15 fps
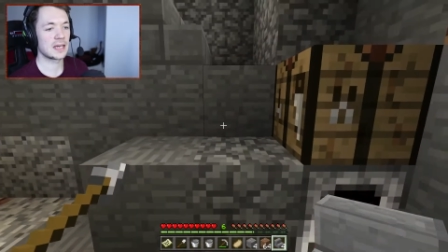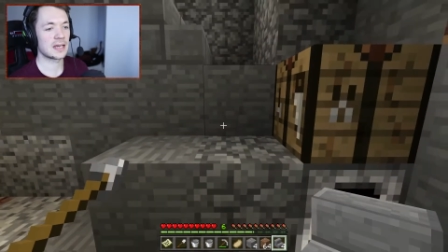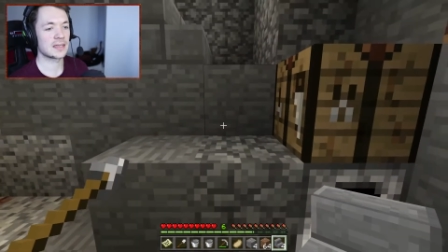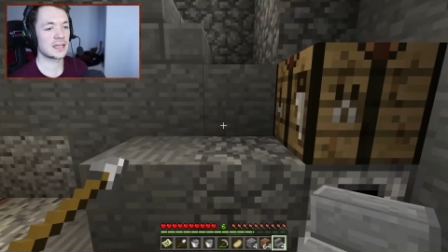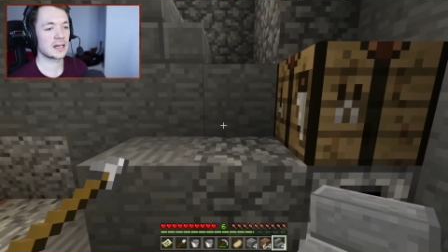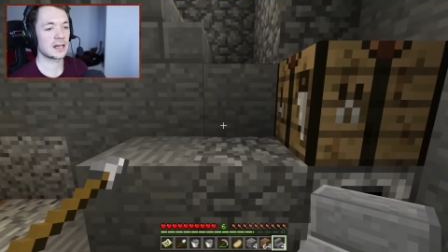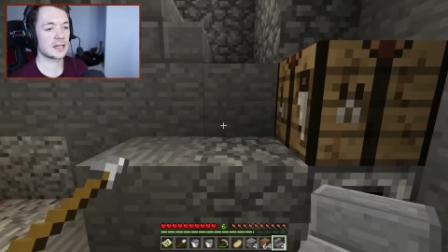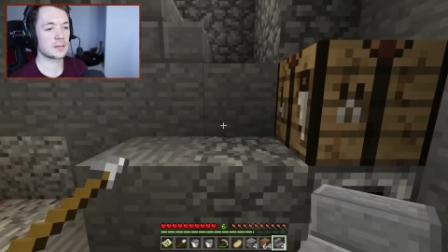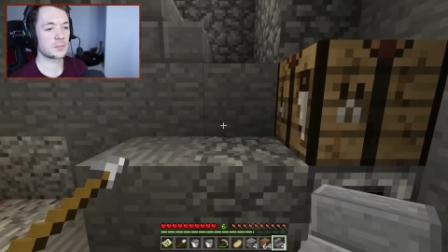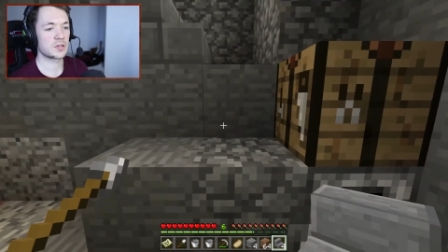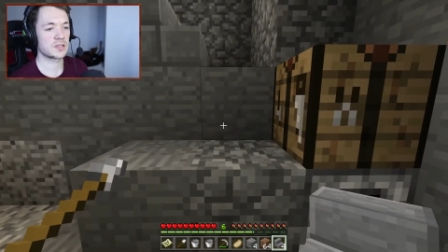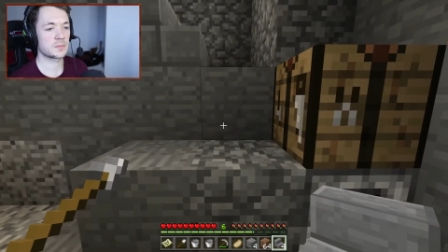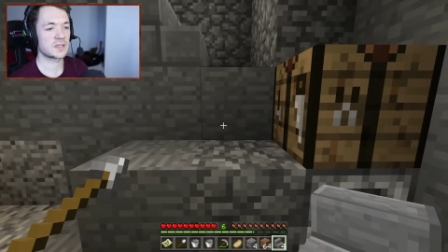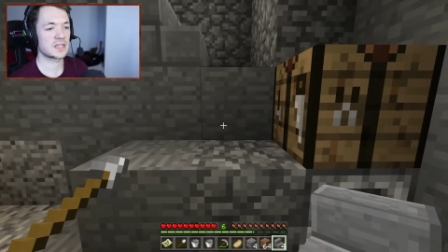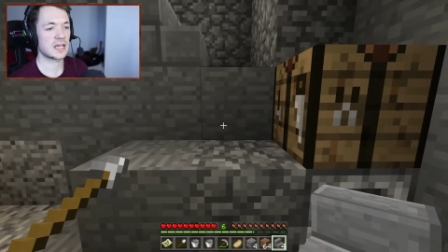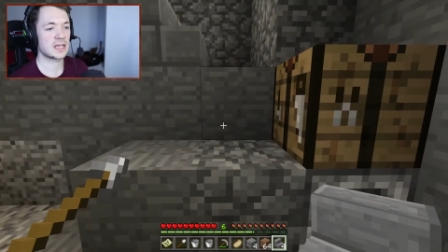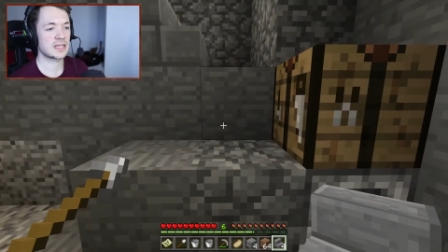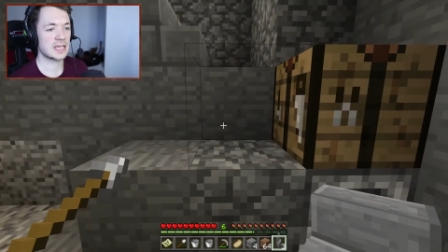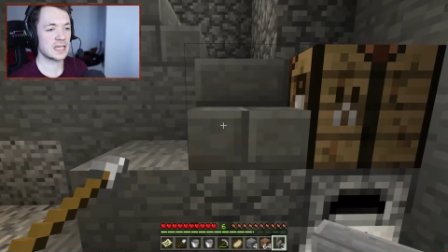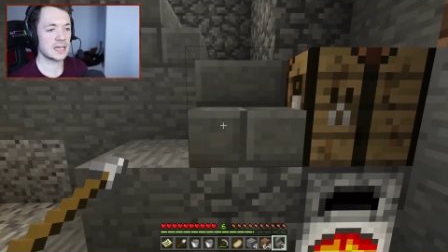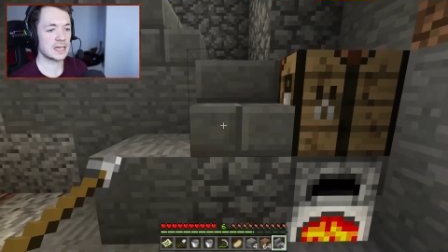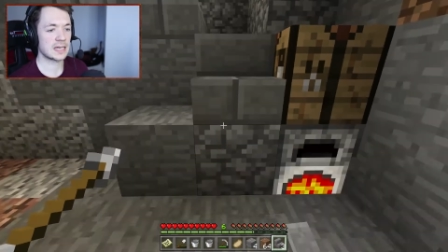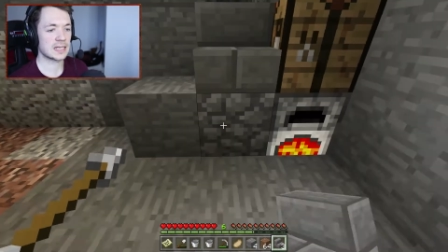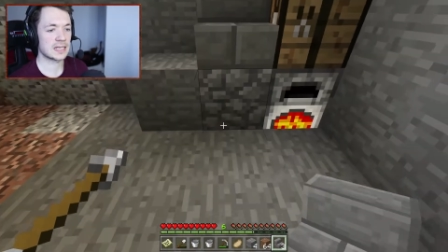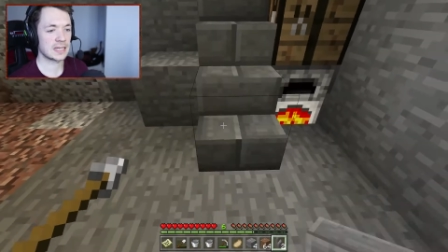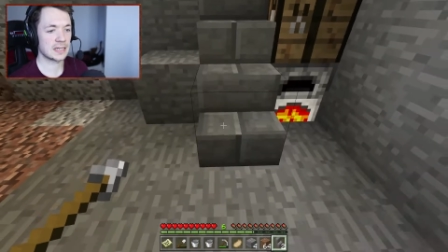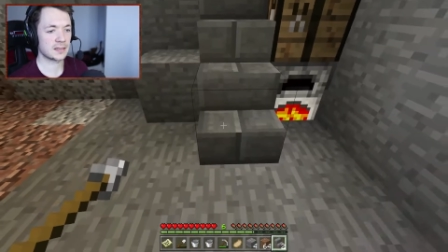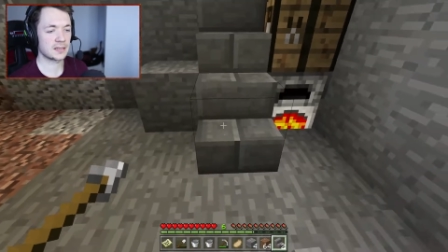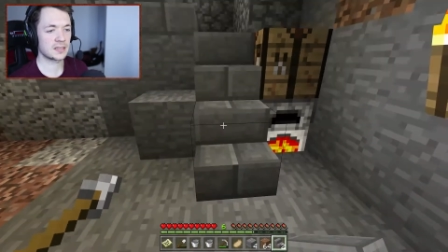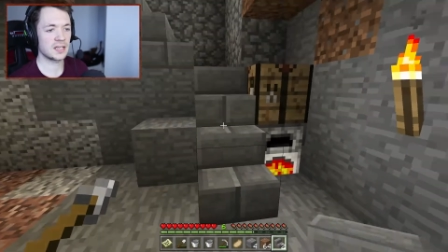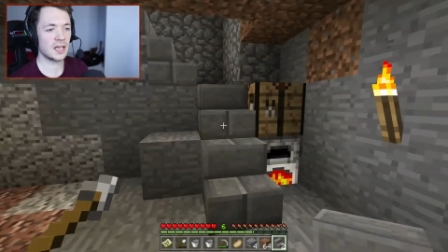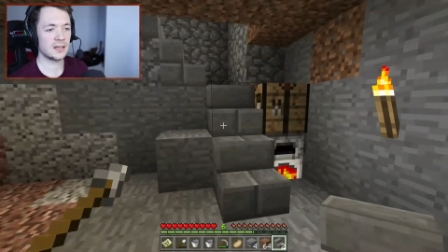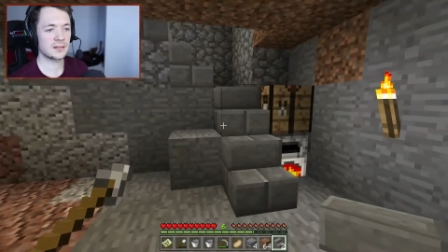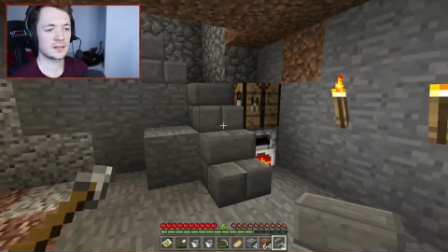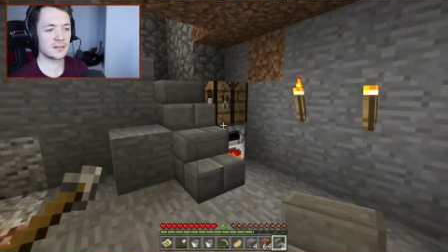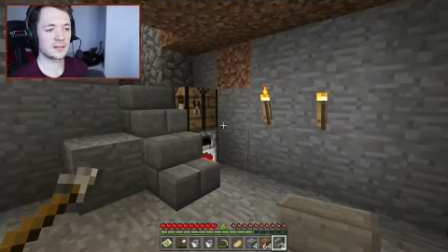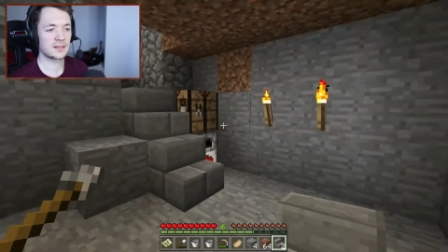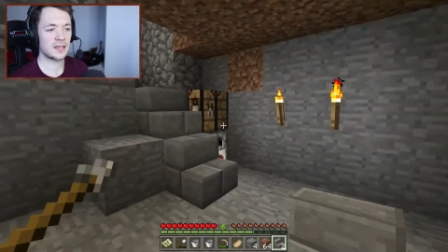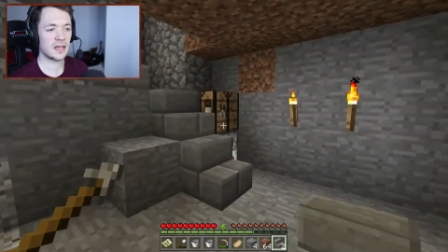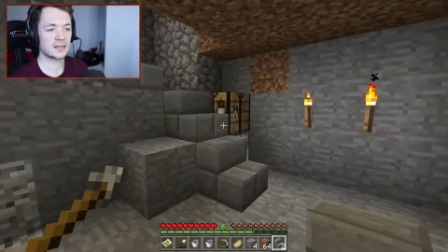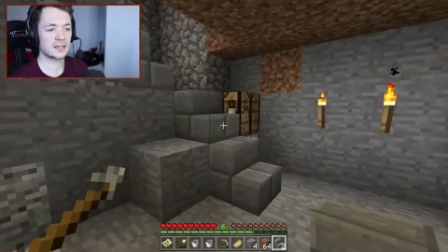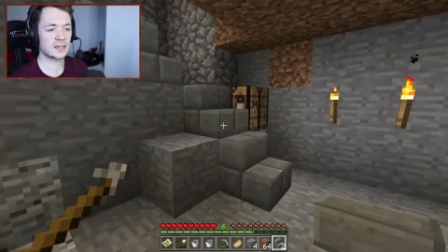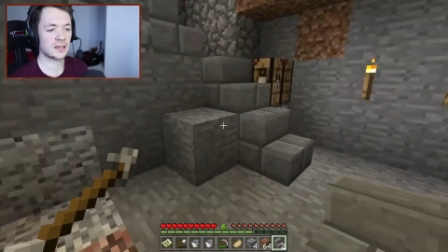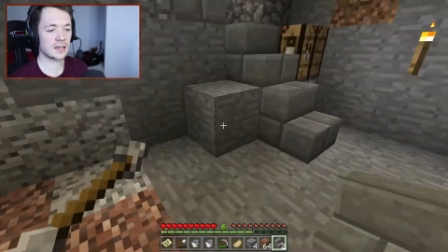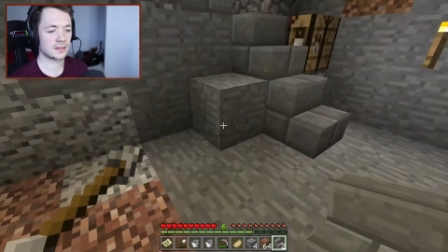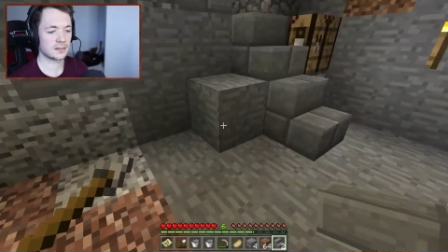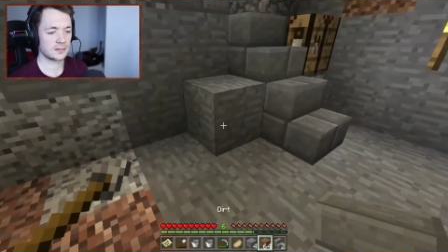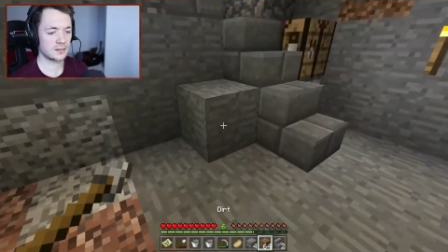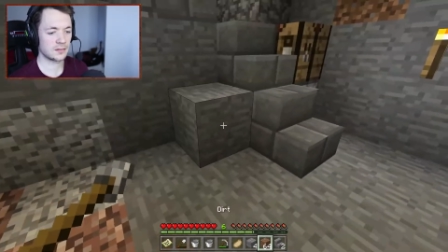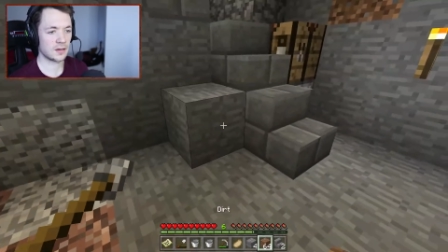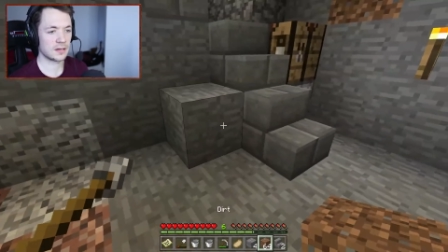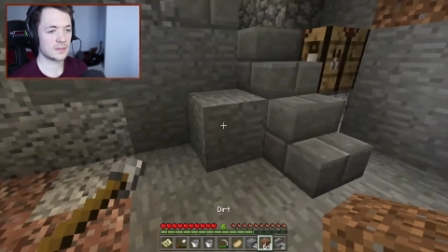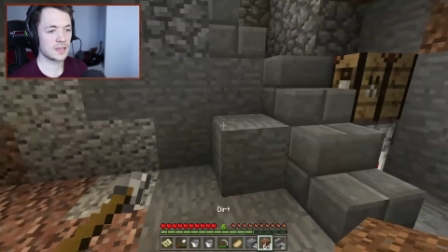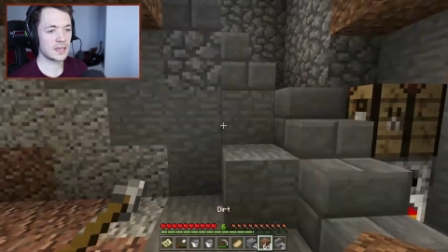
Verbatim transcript: And then I'm going to put some stairs here and here. Done, done, done, done. Great.